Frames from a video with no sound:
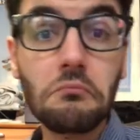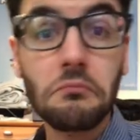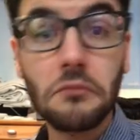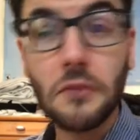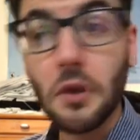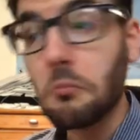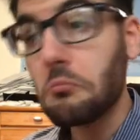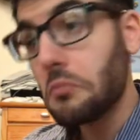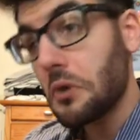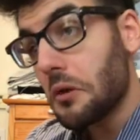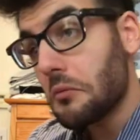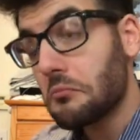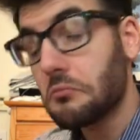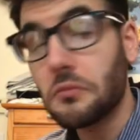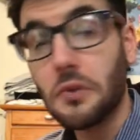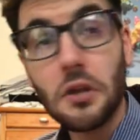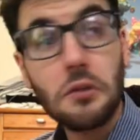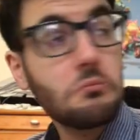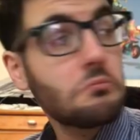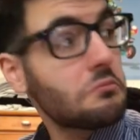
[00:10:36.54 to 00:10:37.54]
not bad.
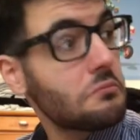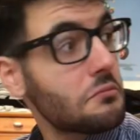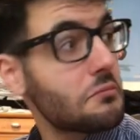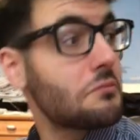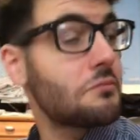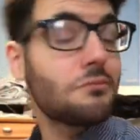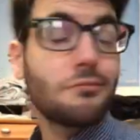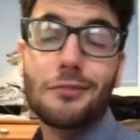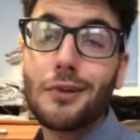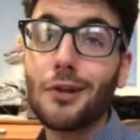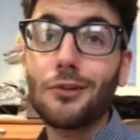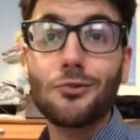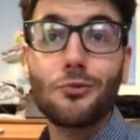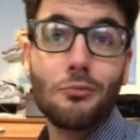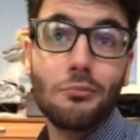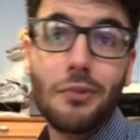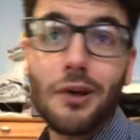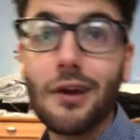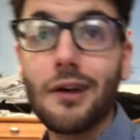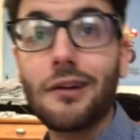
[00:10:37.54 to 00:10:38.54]
Not too
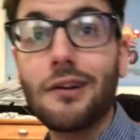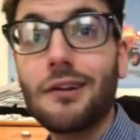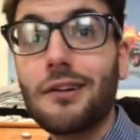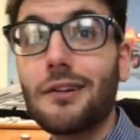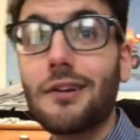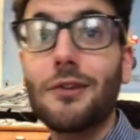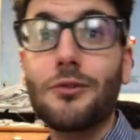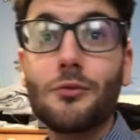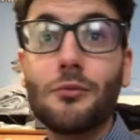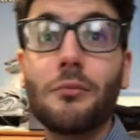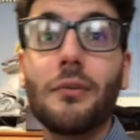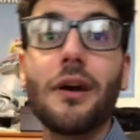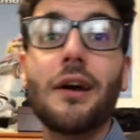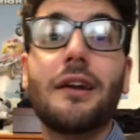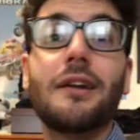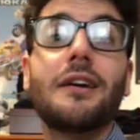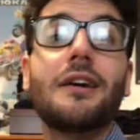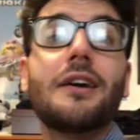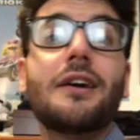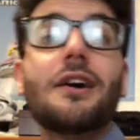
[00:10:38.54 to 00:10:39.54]
bad, huh? Not too bad.
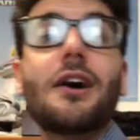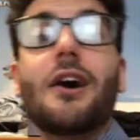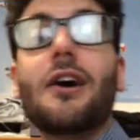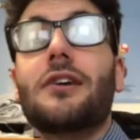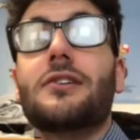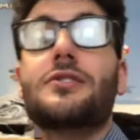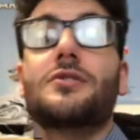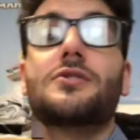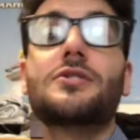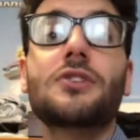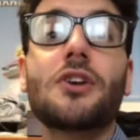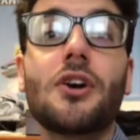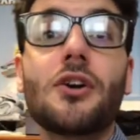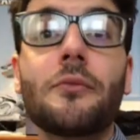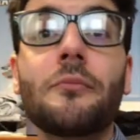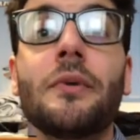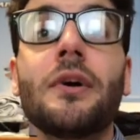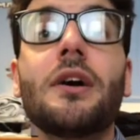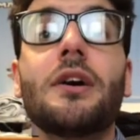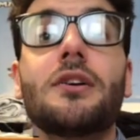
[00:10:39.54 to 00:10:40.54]
Alright, so Skarm,
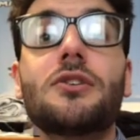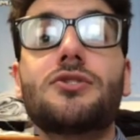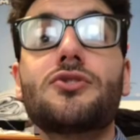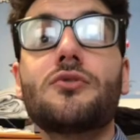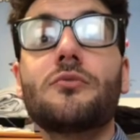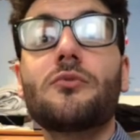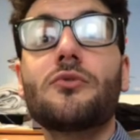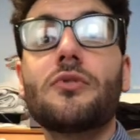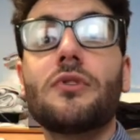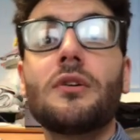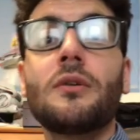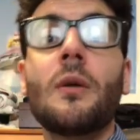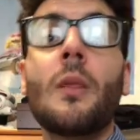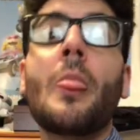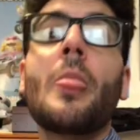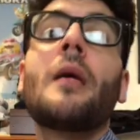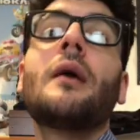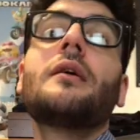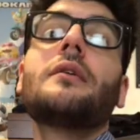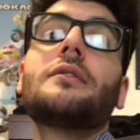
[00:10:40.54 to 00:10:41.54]
Azumarill.
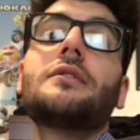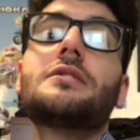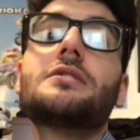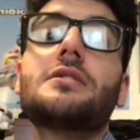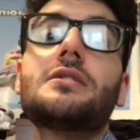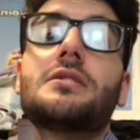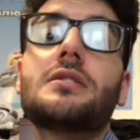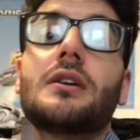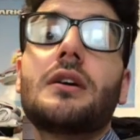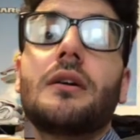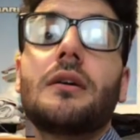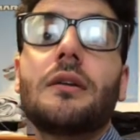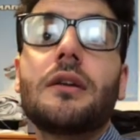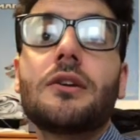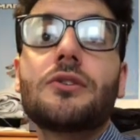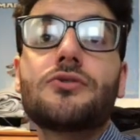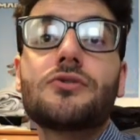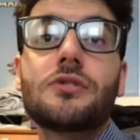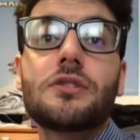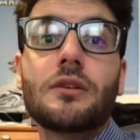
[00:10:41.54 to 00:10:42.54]
This is an
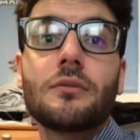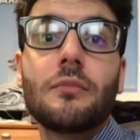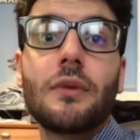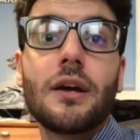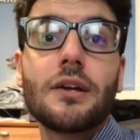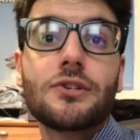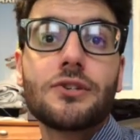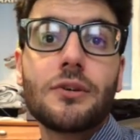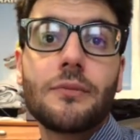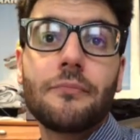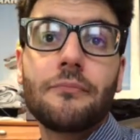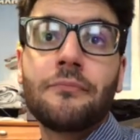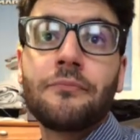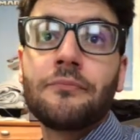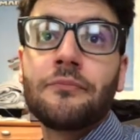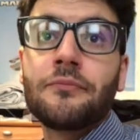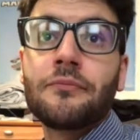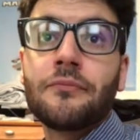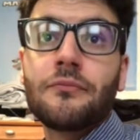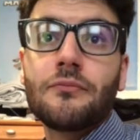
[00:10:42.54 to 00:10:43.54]
interesting matchup.
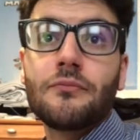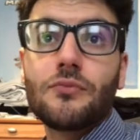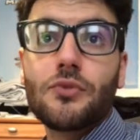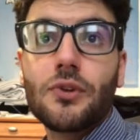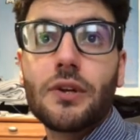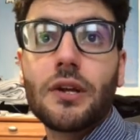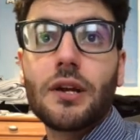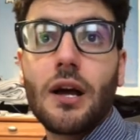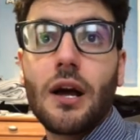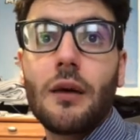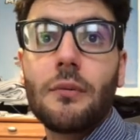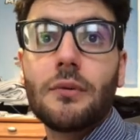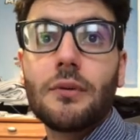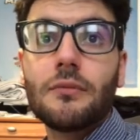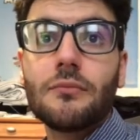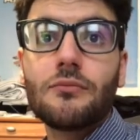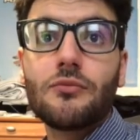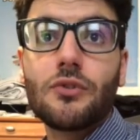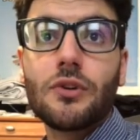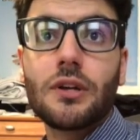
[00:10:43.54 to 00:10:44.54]
Pretty common.
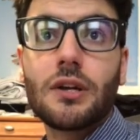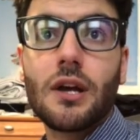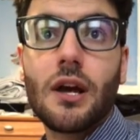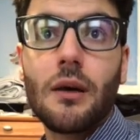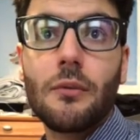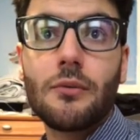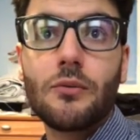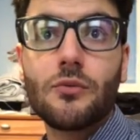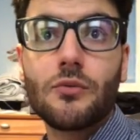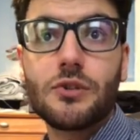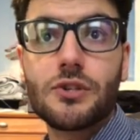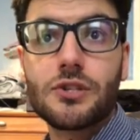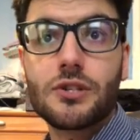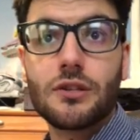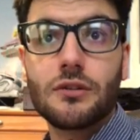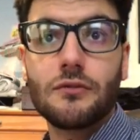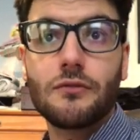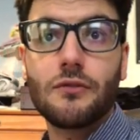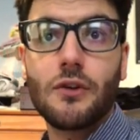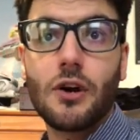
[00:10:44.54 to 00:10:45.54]
We're just
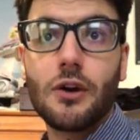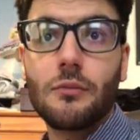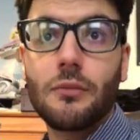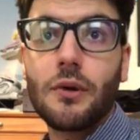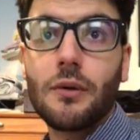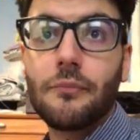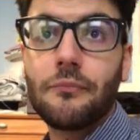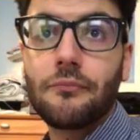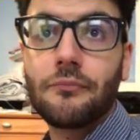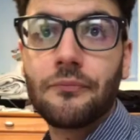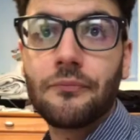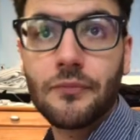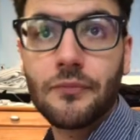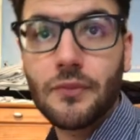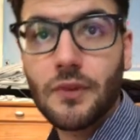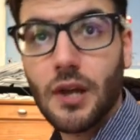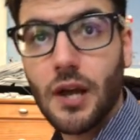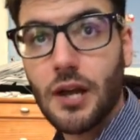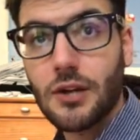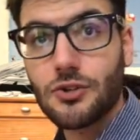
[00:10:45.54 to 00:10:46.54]
going to farm up.
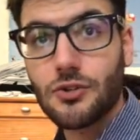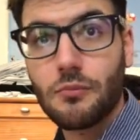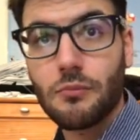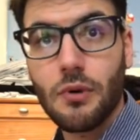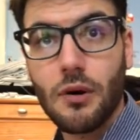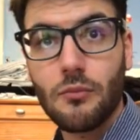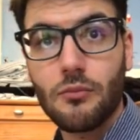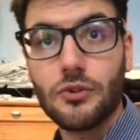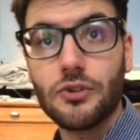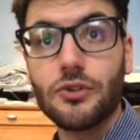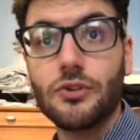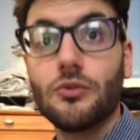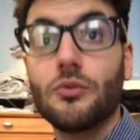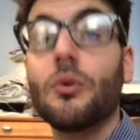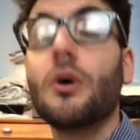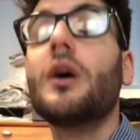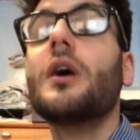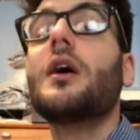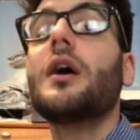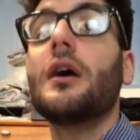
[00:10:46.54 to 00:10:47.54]
Hydro Pump will do
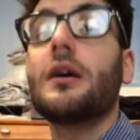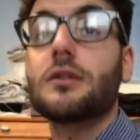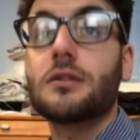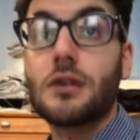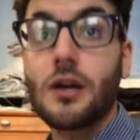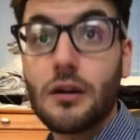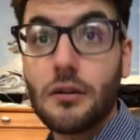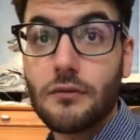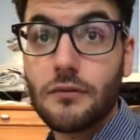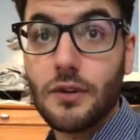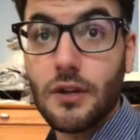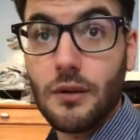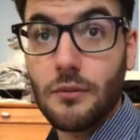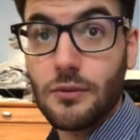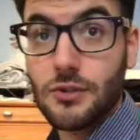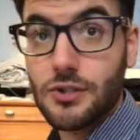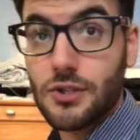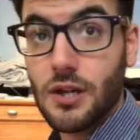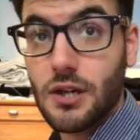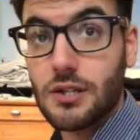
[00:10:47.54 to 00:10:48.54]
a ton of
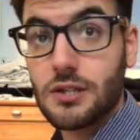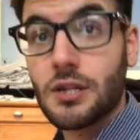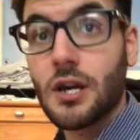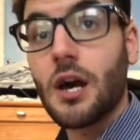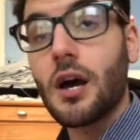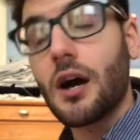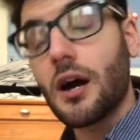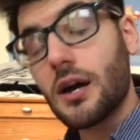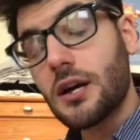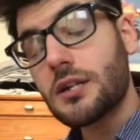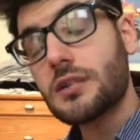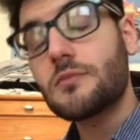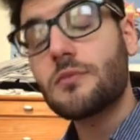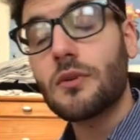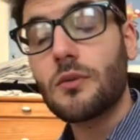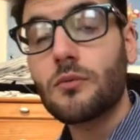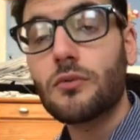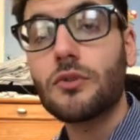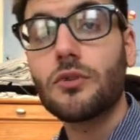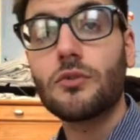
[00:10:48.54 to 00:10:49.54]
damage to us. Ice
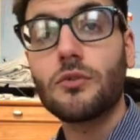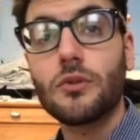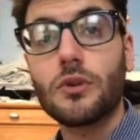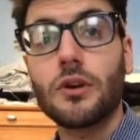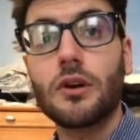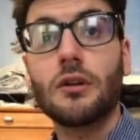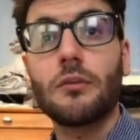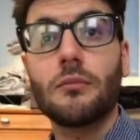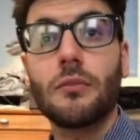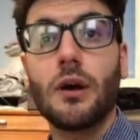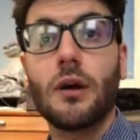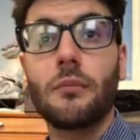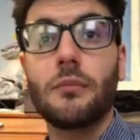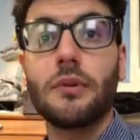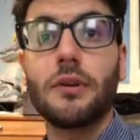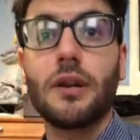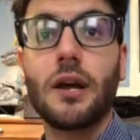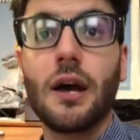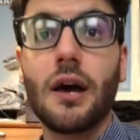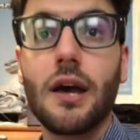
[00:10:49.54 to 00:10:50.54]
Beam will do a good amount, but
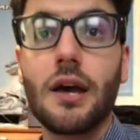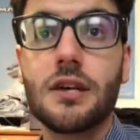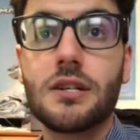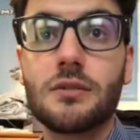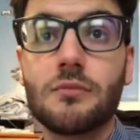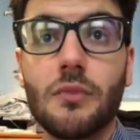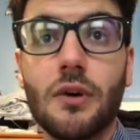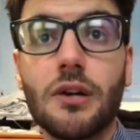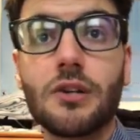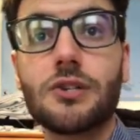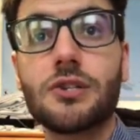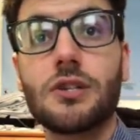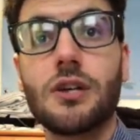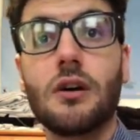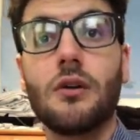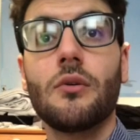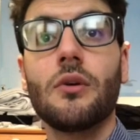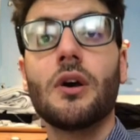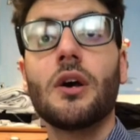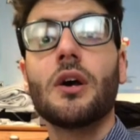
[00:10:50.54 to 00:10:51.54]
not as much,
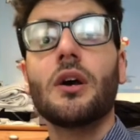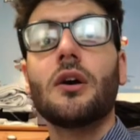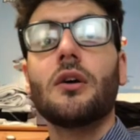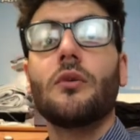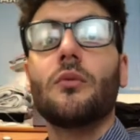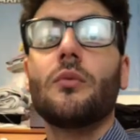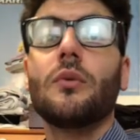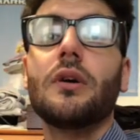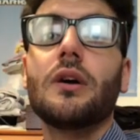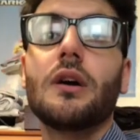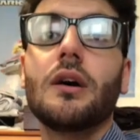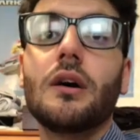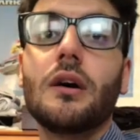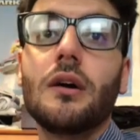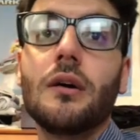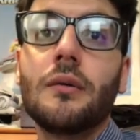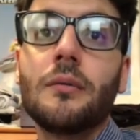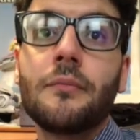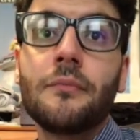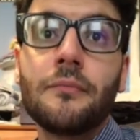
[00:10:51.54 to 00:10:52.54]
so we
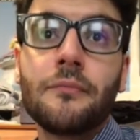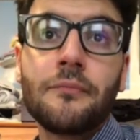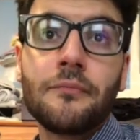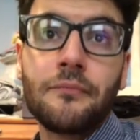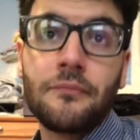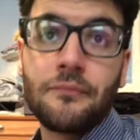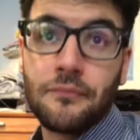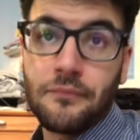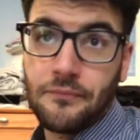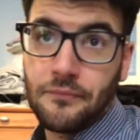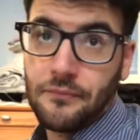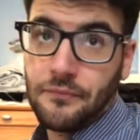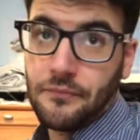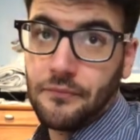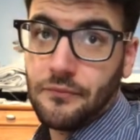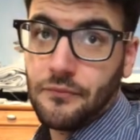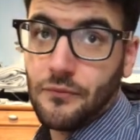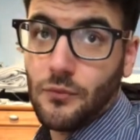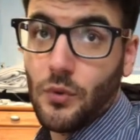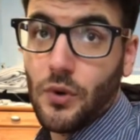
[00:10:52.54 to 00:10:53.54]
hit
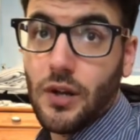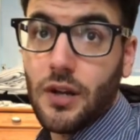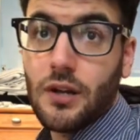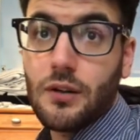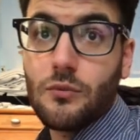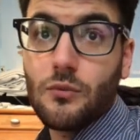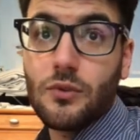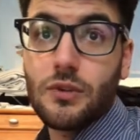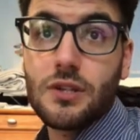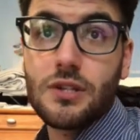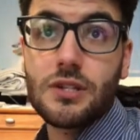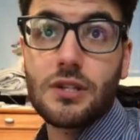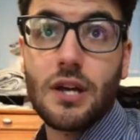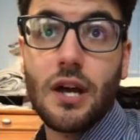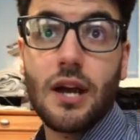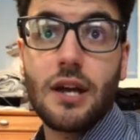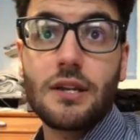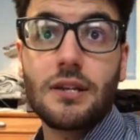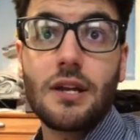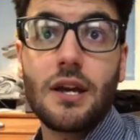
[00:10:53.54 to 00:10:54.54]
him with the
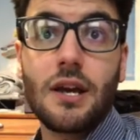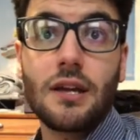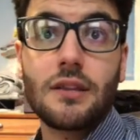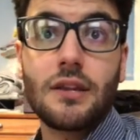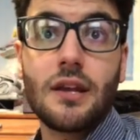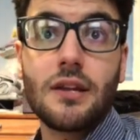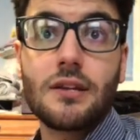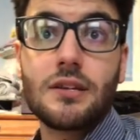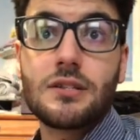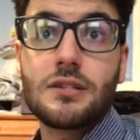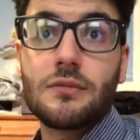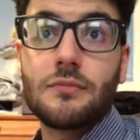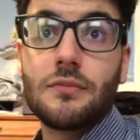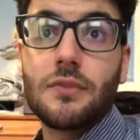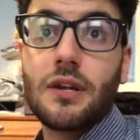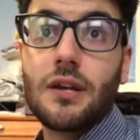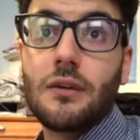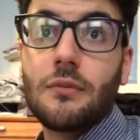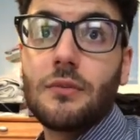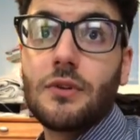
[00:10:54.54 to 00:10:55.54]
Sky attack. That does some
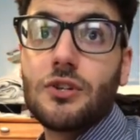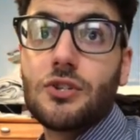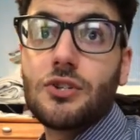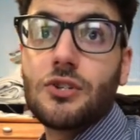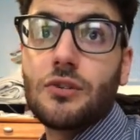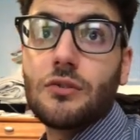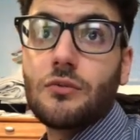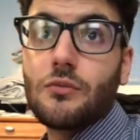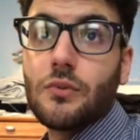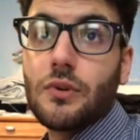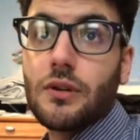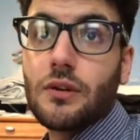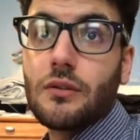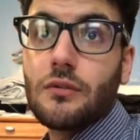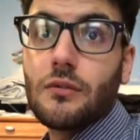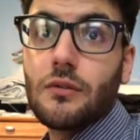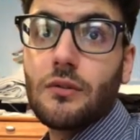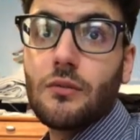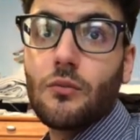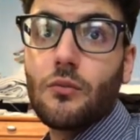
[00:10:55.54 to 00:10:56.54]
damage.
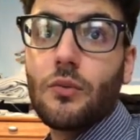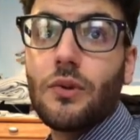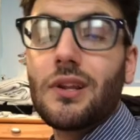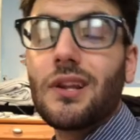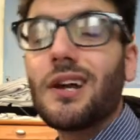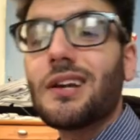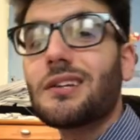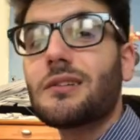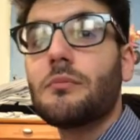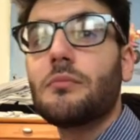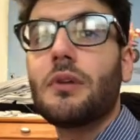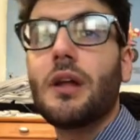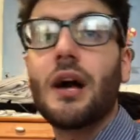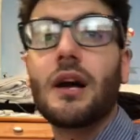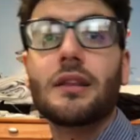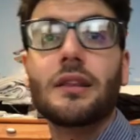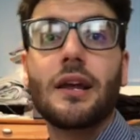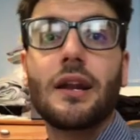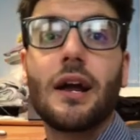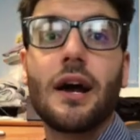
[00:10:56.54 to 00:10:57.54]
We like to
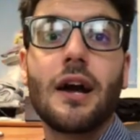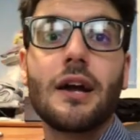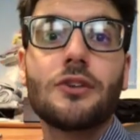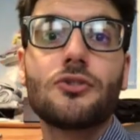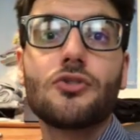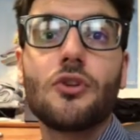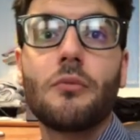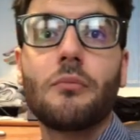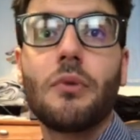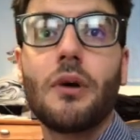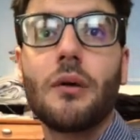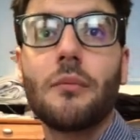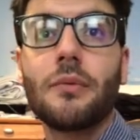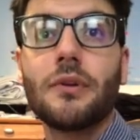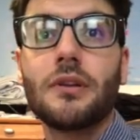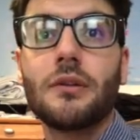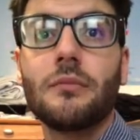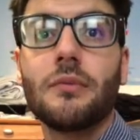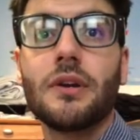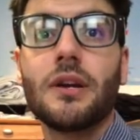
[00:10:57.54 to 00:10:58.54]
block that Hydro Pump at
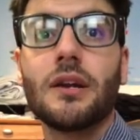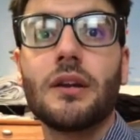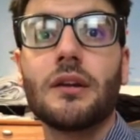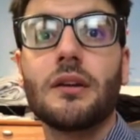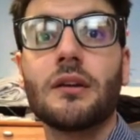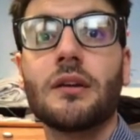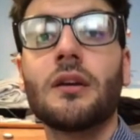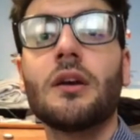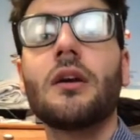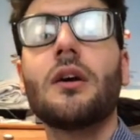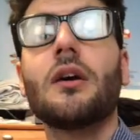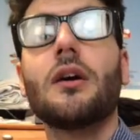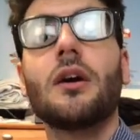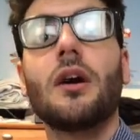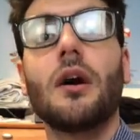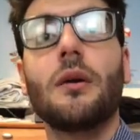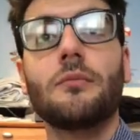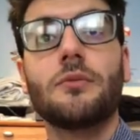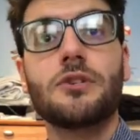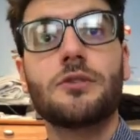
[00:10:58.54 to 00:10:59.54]
the beginning,
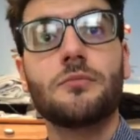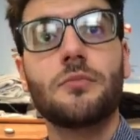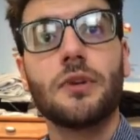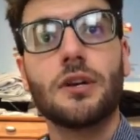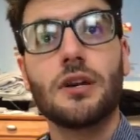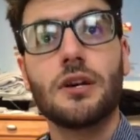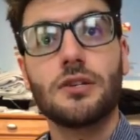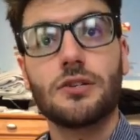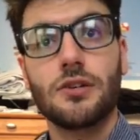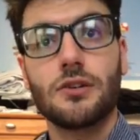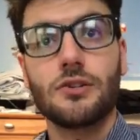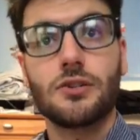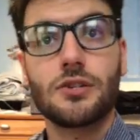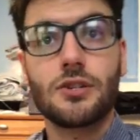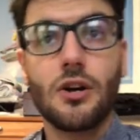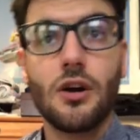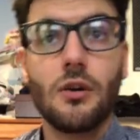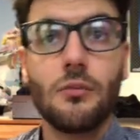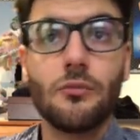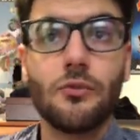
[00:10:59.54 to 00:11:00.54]
just because our
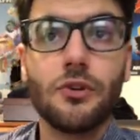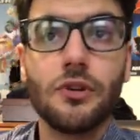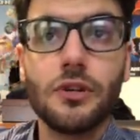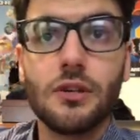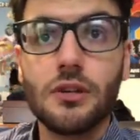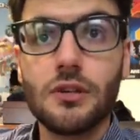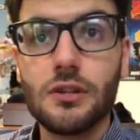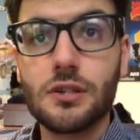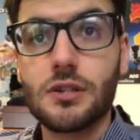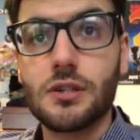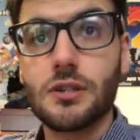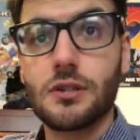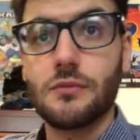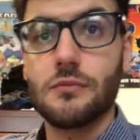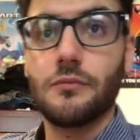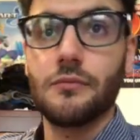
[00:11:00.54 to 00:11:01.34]
Skarmory is